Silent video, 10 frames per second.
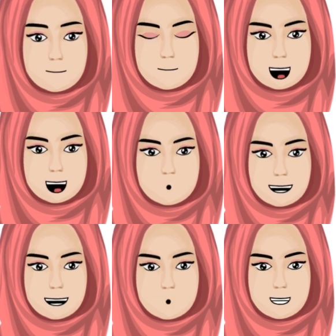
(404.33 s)
Now
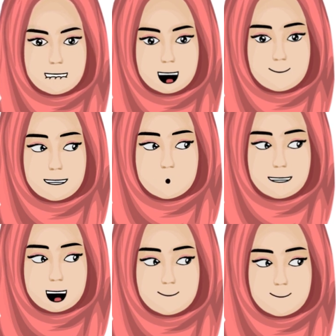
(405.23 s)
we know the functions
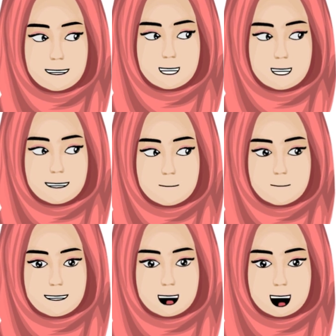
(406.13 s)
of the sinuses,
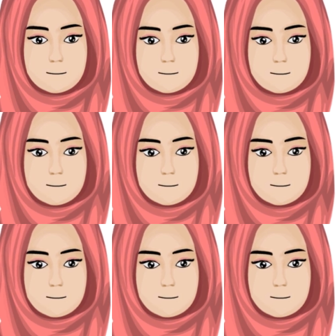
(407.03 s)
right?